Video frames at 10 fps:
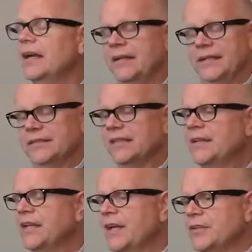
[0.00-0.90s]
It is,
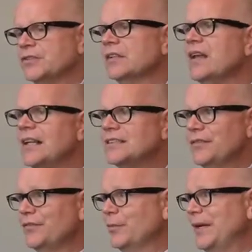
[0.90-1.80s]
and there's lots
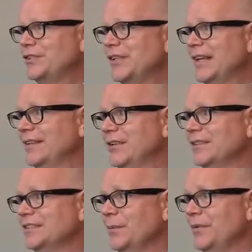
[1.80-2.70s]
of information out there,
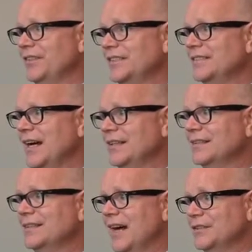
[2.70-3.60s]
and some of it's not
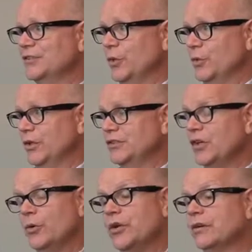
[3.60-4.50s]
so good.
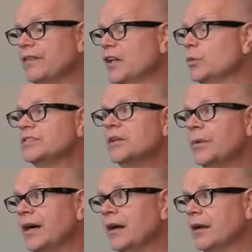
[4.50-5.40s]
So you can follow what's
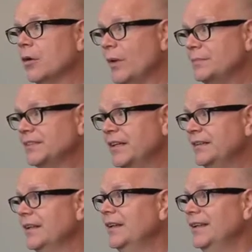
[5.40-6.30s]
going on our website.